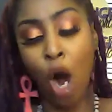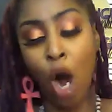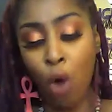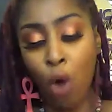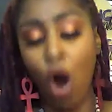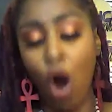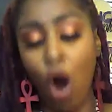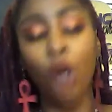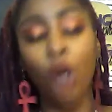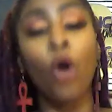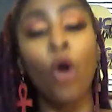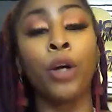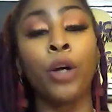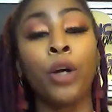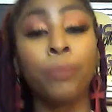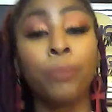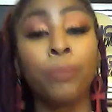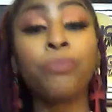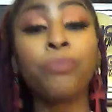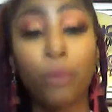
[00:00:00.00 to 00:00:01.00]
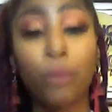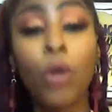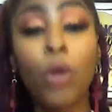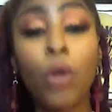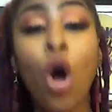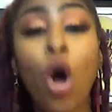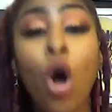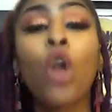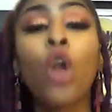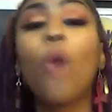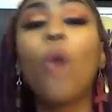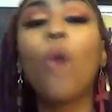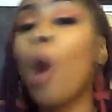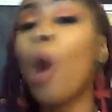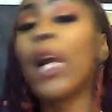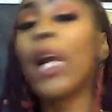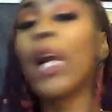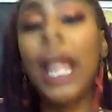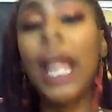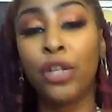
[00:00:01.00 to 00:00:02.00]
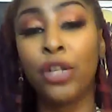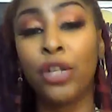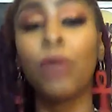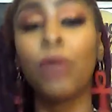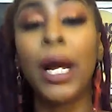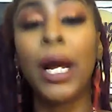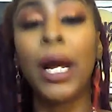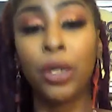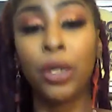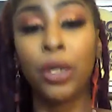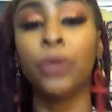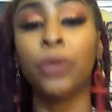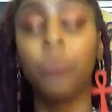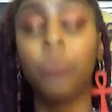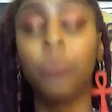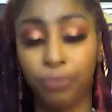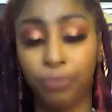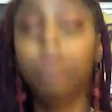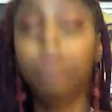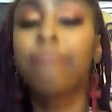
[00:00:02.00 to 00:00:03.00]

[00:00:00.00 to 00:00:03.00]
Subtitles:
Don't call on him. Call on Archangel Michael.